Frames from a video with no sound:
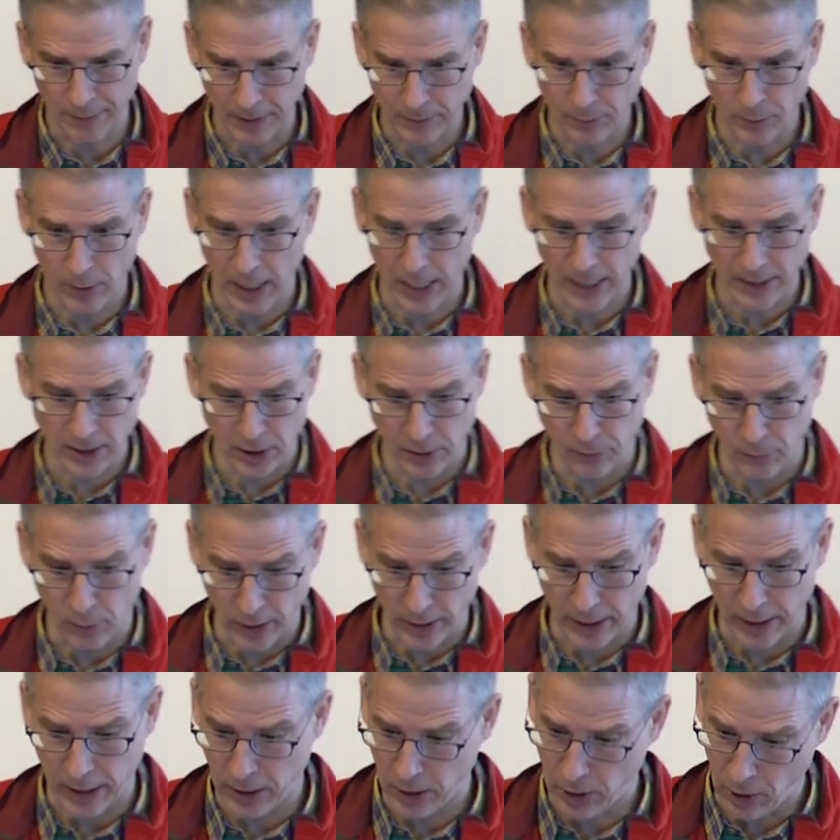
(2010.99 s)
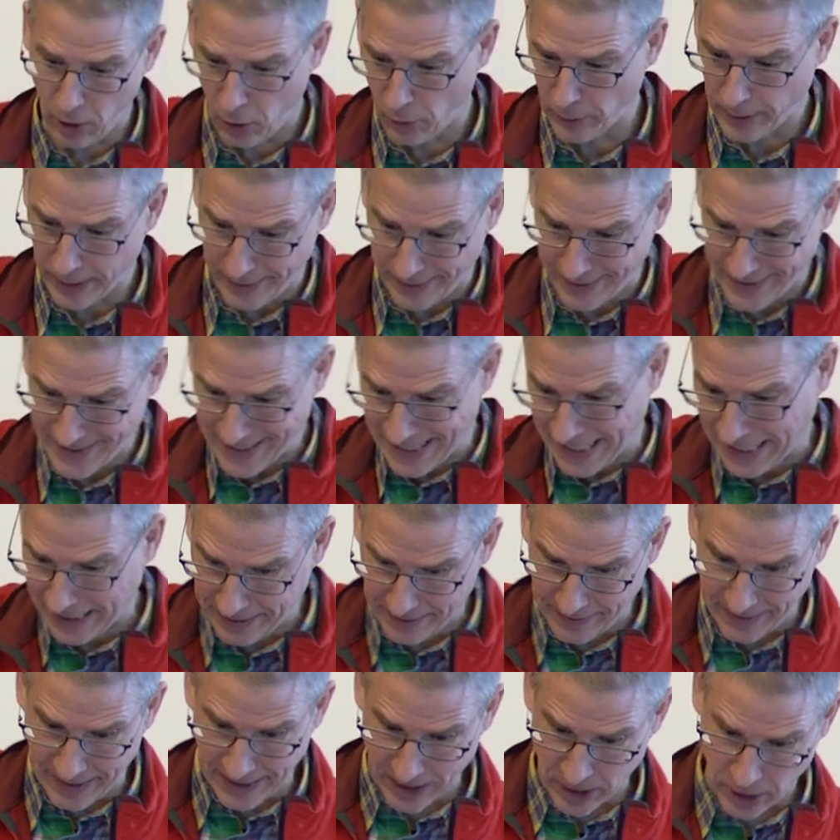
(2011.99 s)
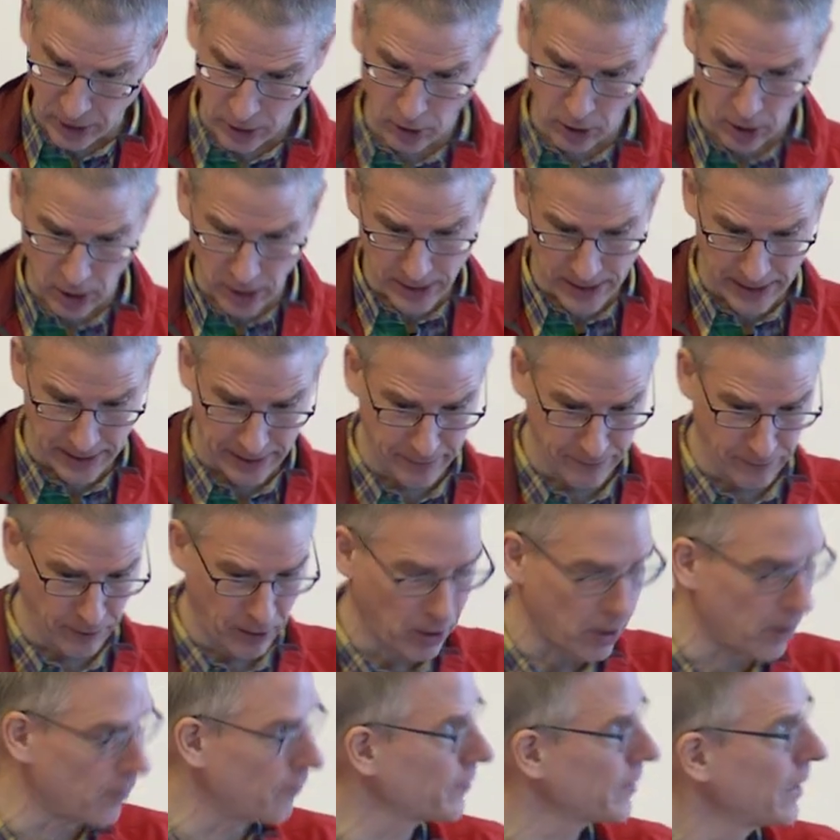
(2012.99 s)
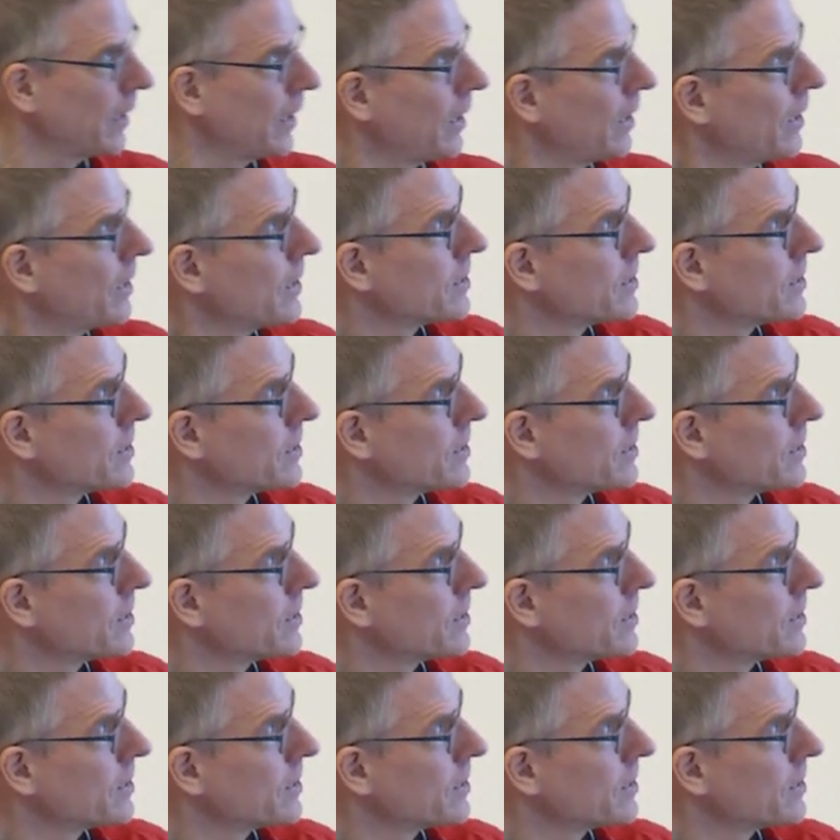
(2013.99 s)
but we actually want to know that this area is actually causally involved.